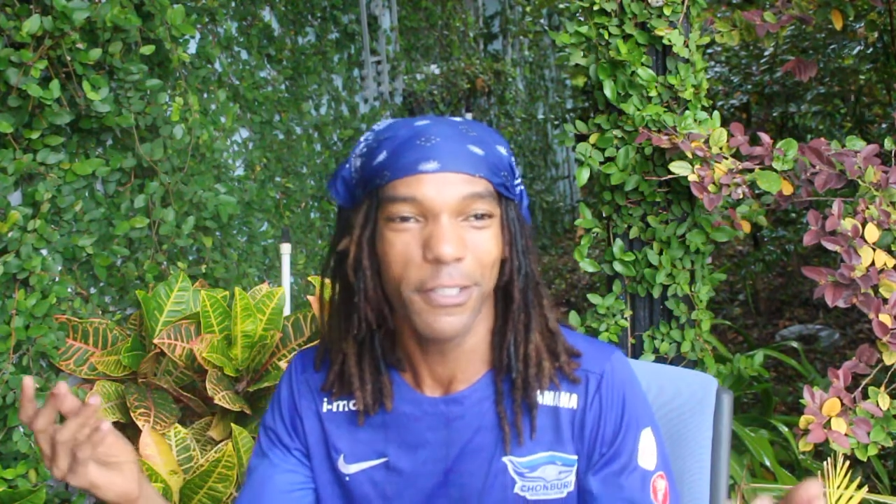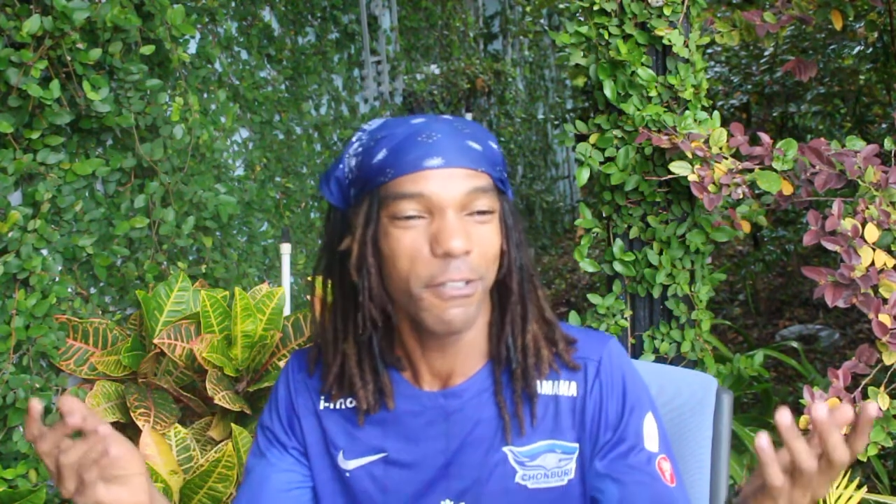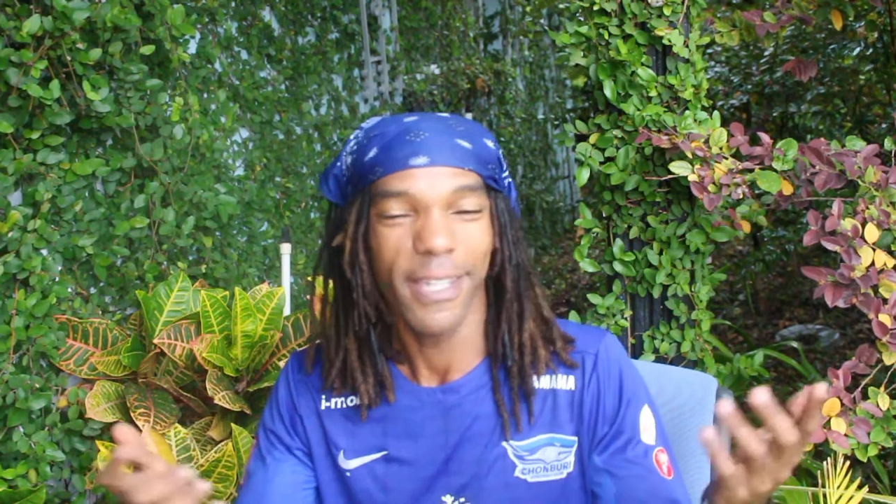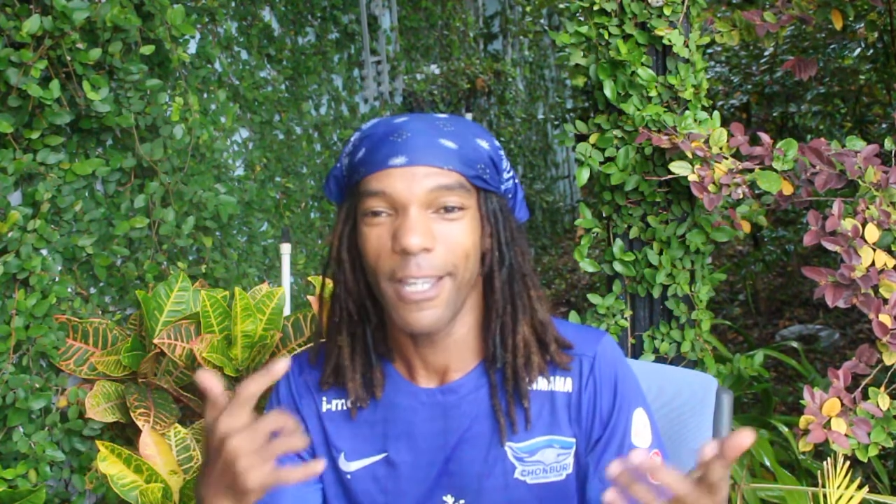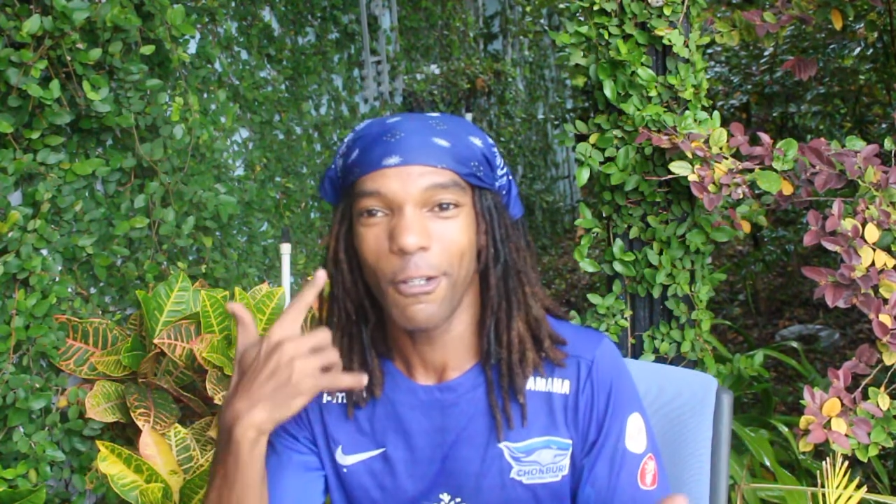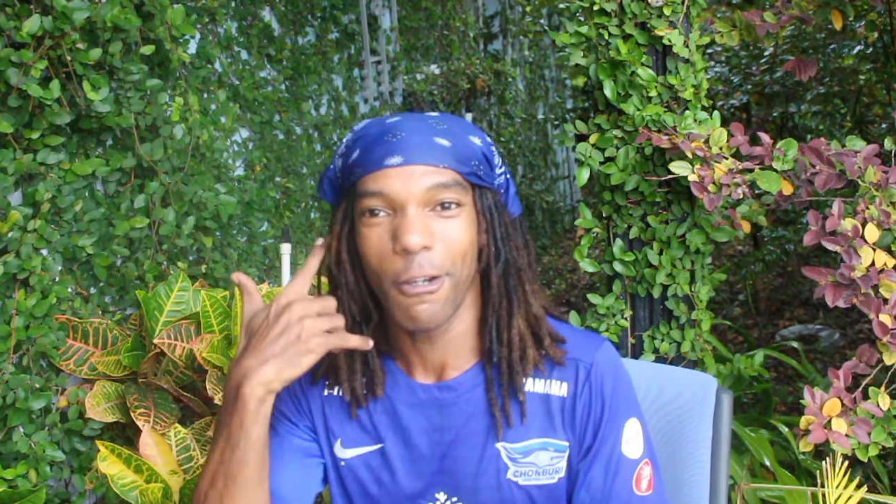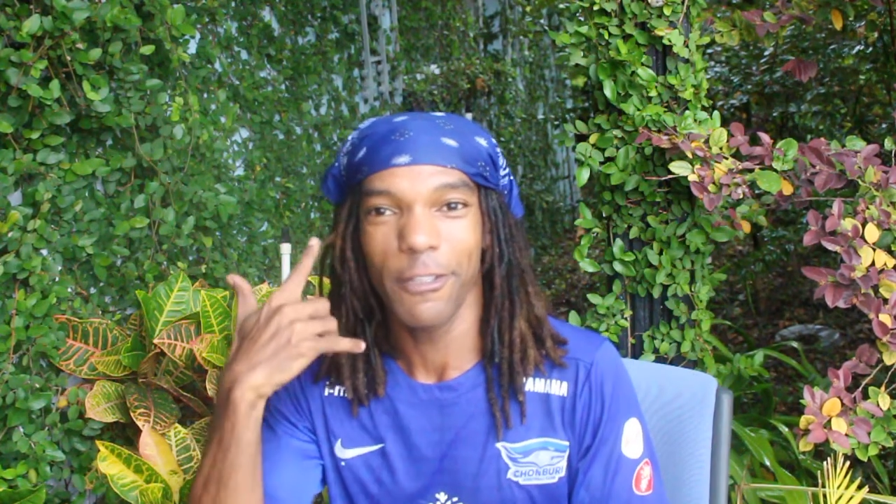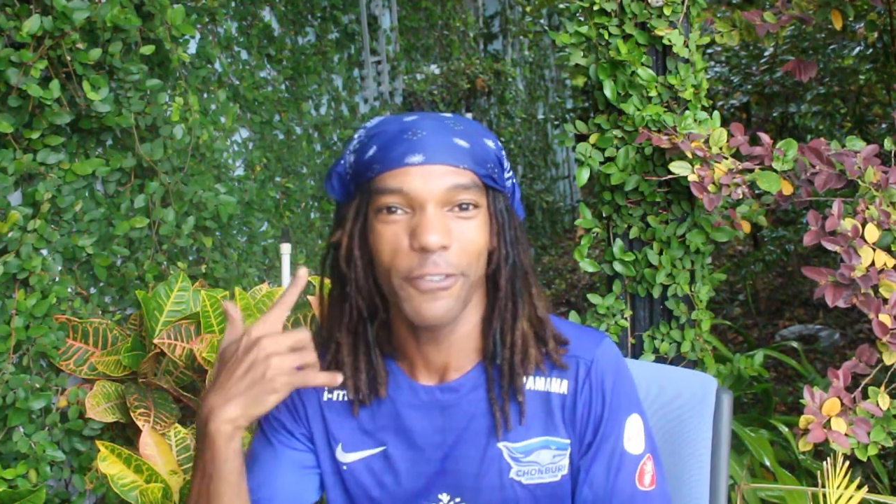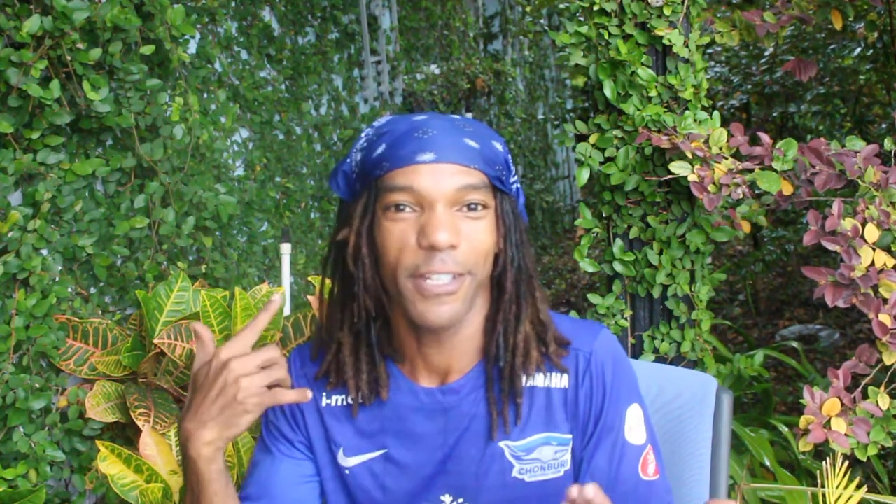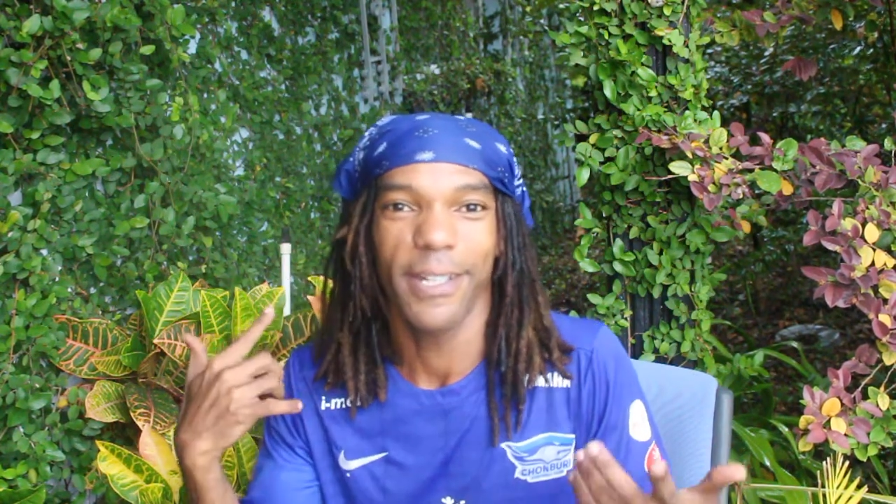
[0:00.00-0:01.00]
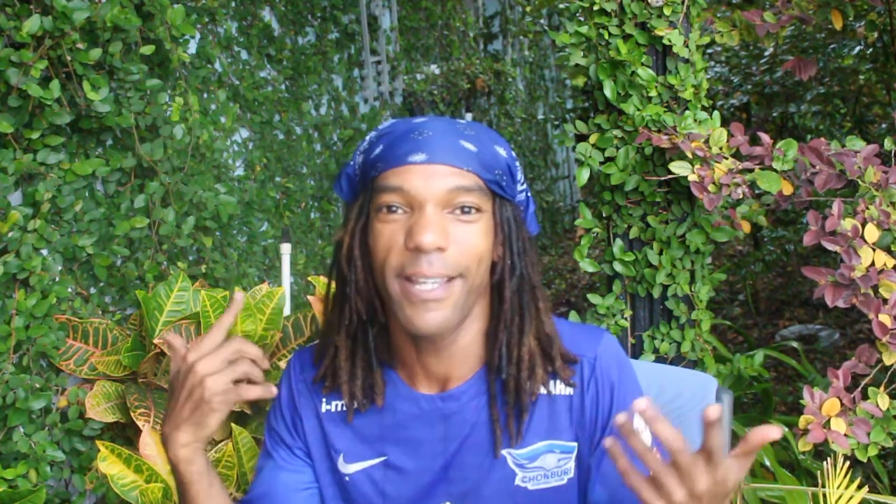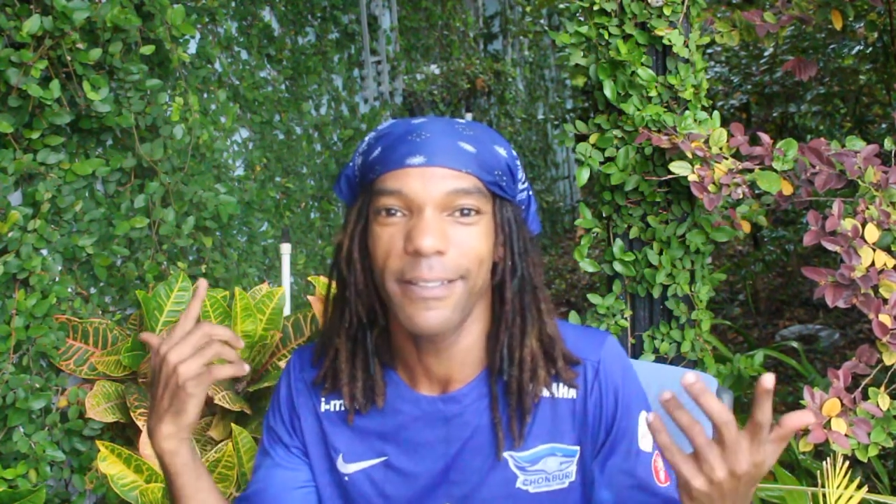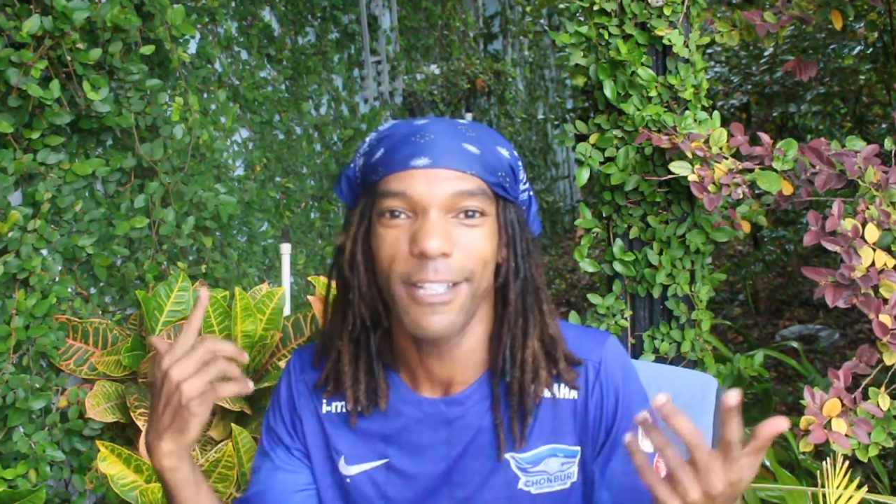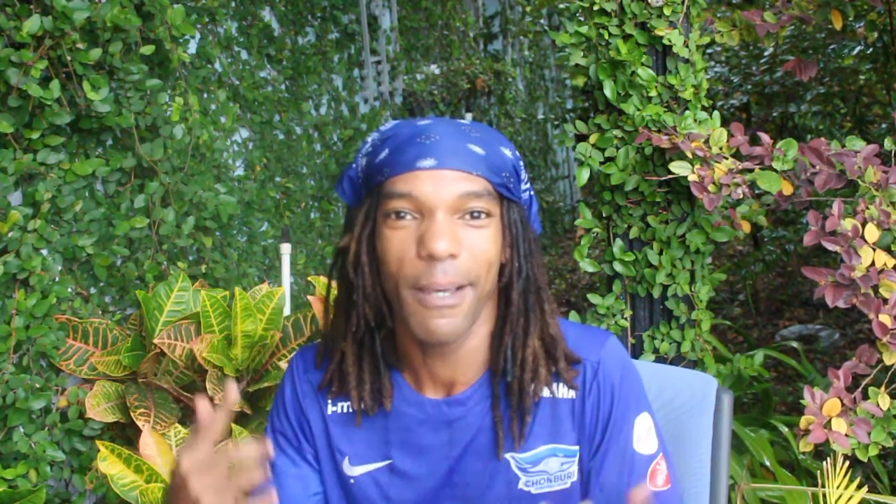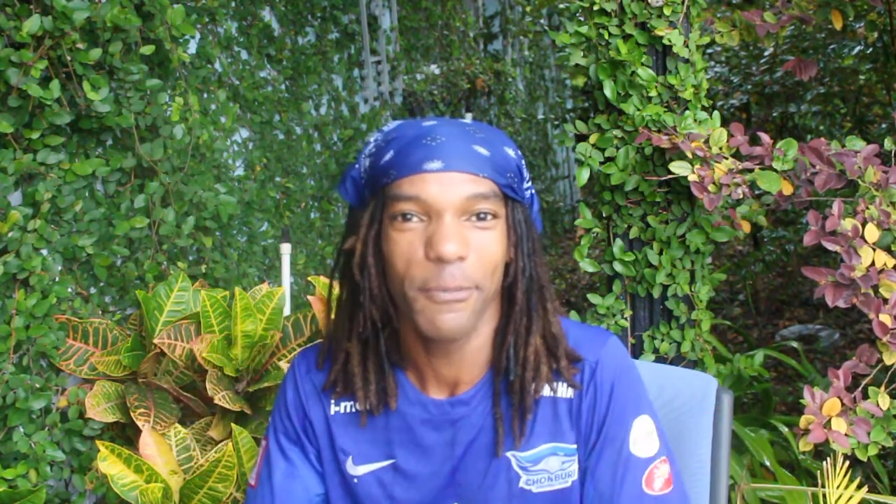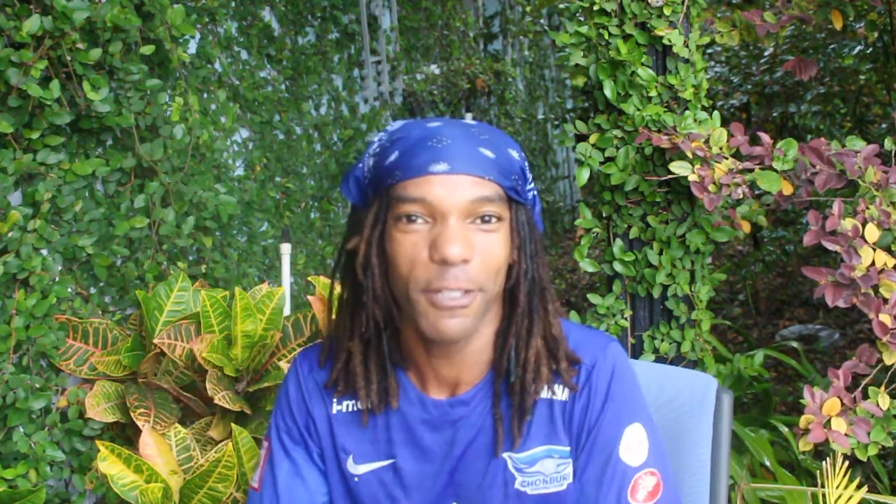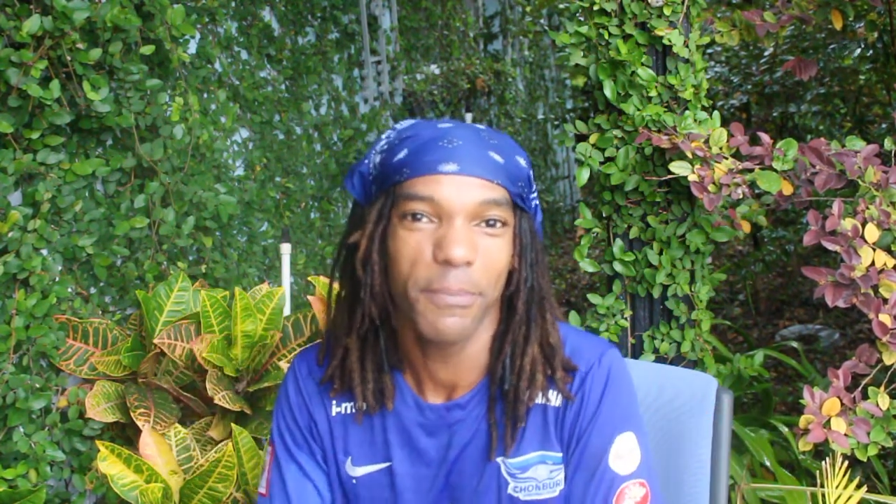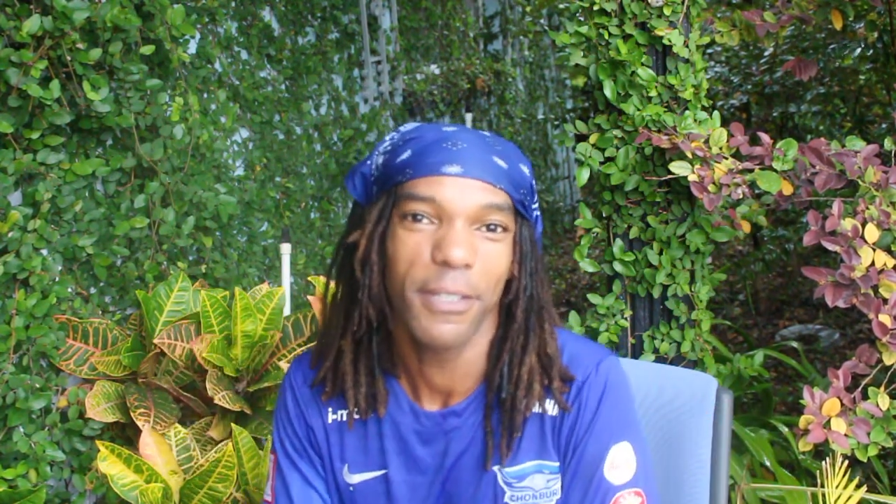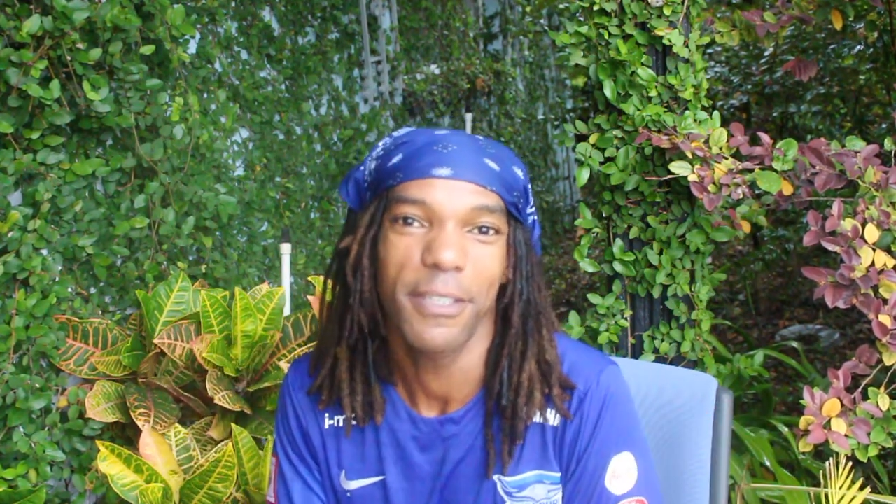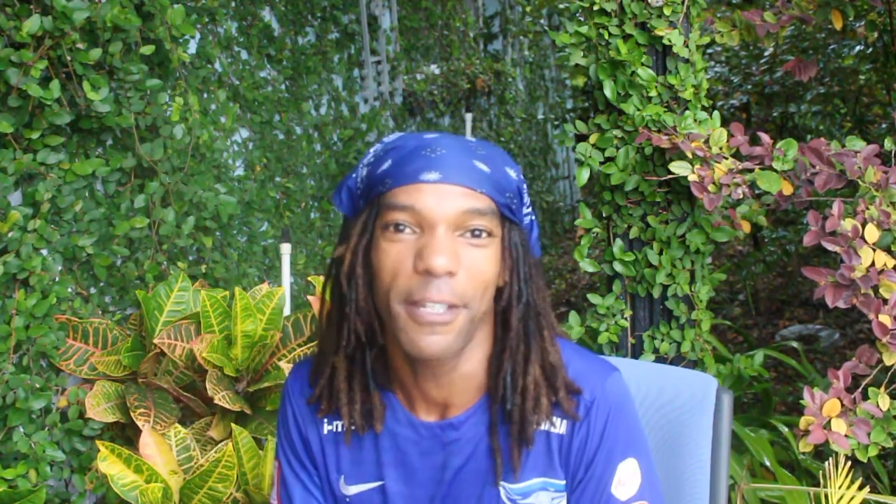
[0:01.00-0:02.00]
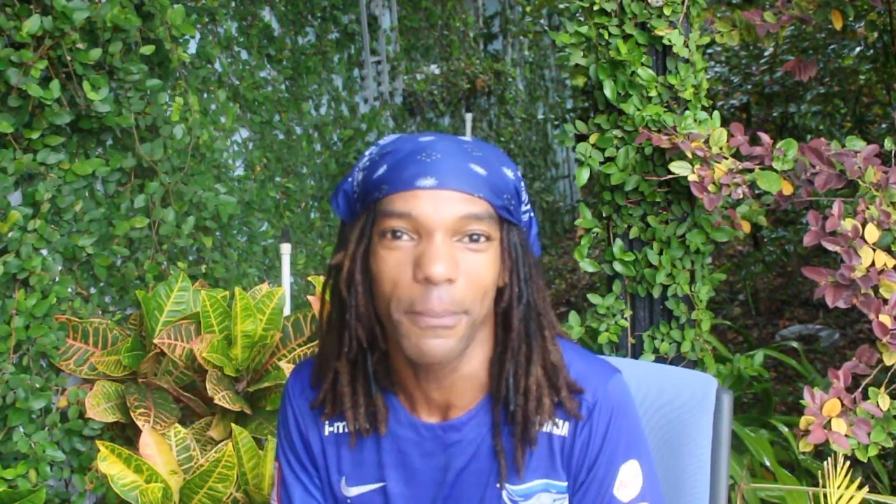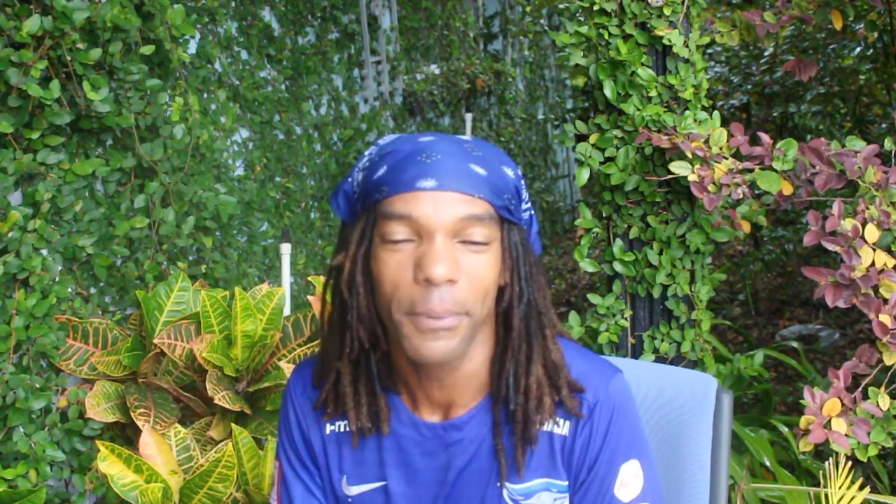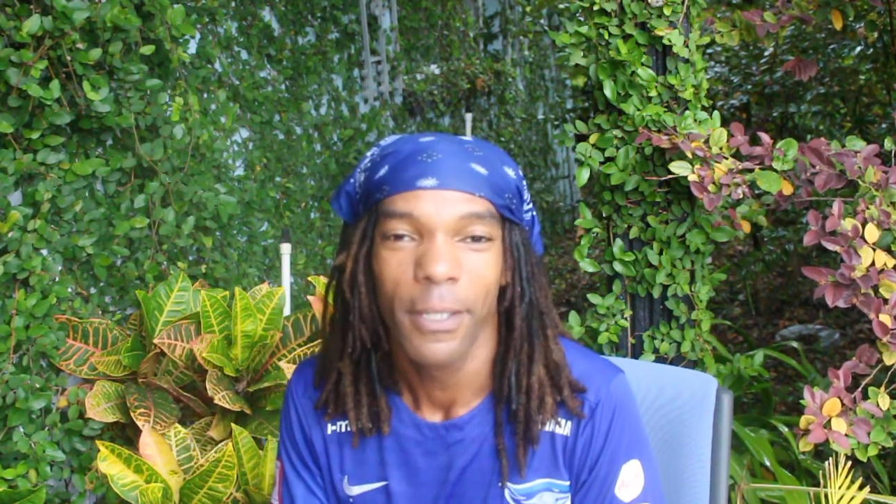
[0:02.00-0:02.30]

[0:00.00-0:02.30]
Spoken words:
you can't call a fucking helicopter to pick you up.